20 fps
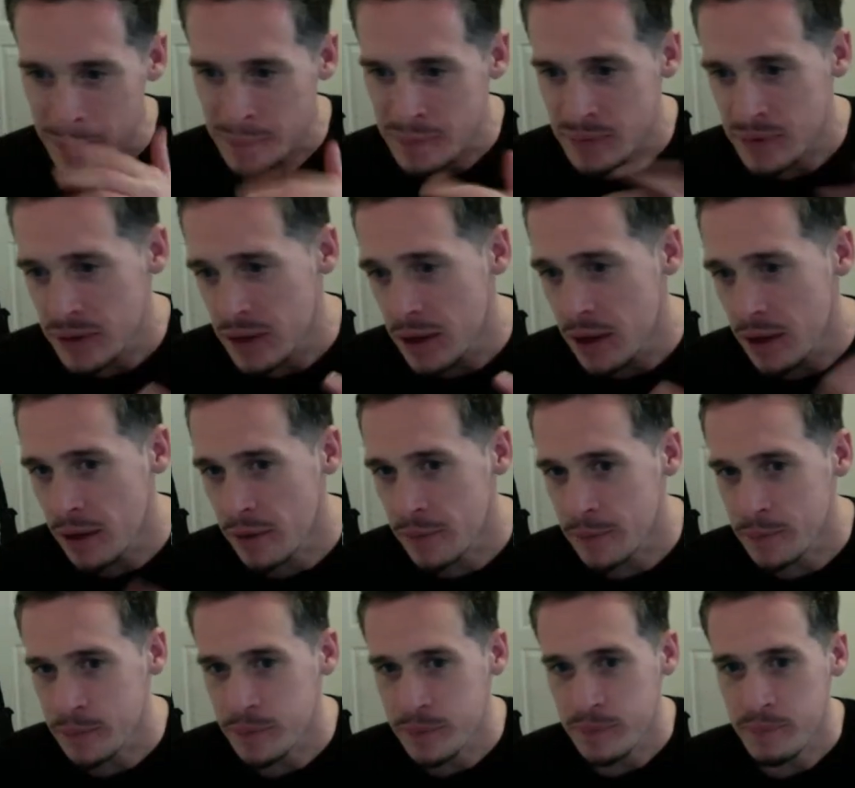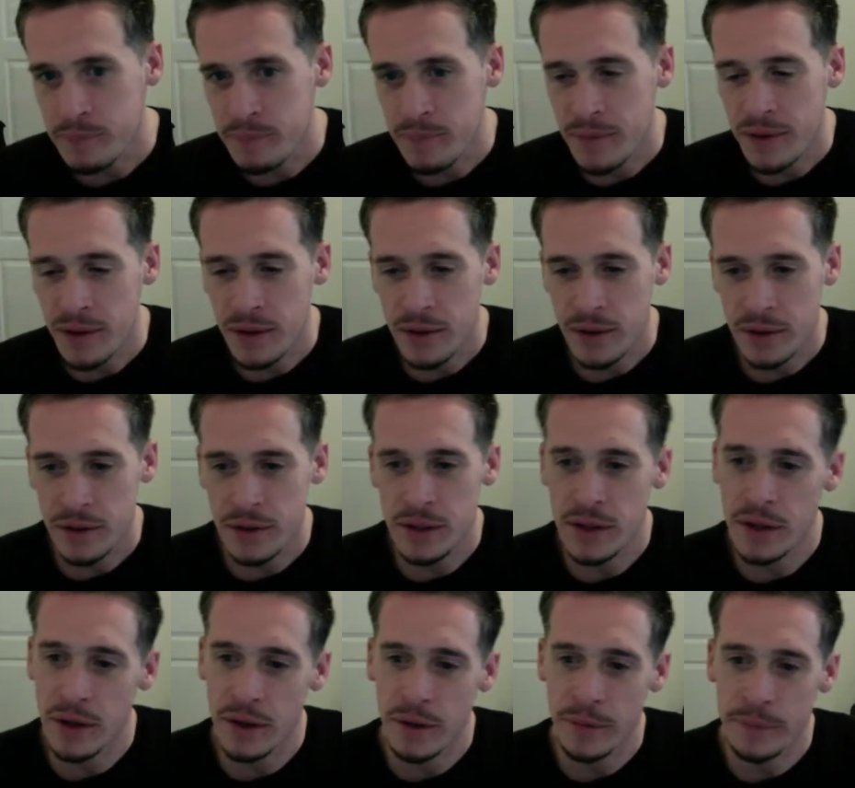Yeah,
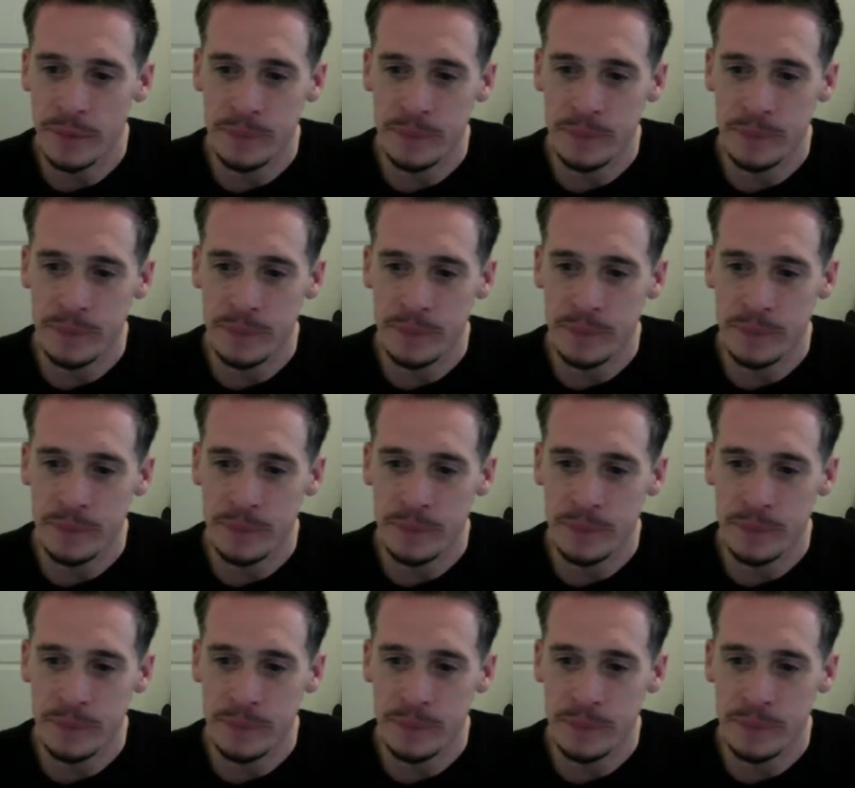yeah.